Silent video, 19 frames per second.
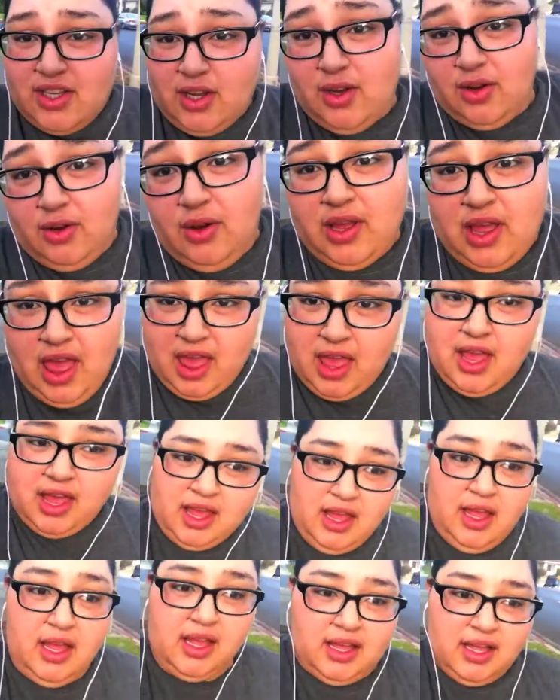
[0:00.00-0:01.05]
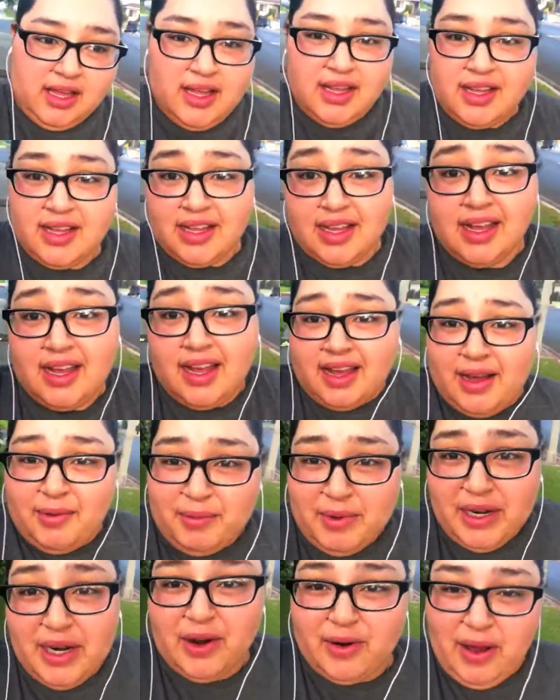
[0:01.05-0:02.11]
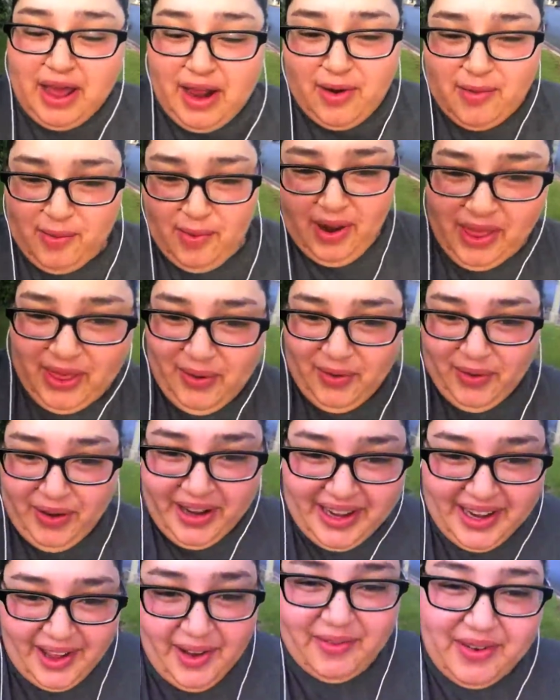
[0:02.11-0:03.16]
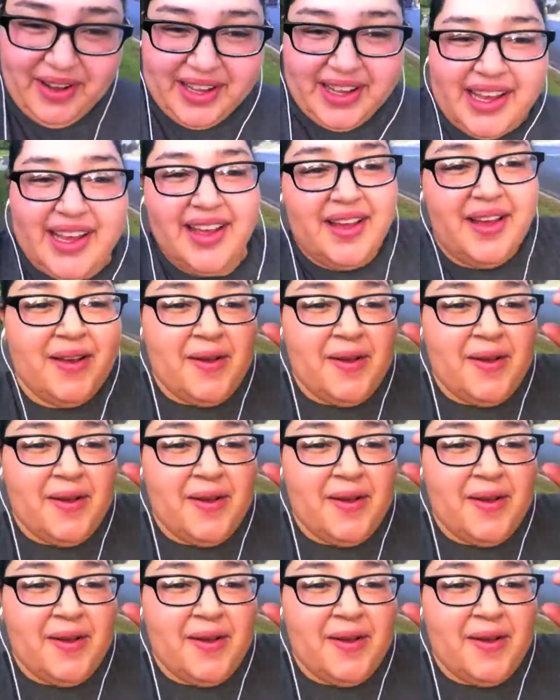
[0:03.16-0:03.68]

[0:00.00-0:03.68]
So, I'm a little out of breath right now, but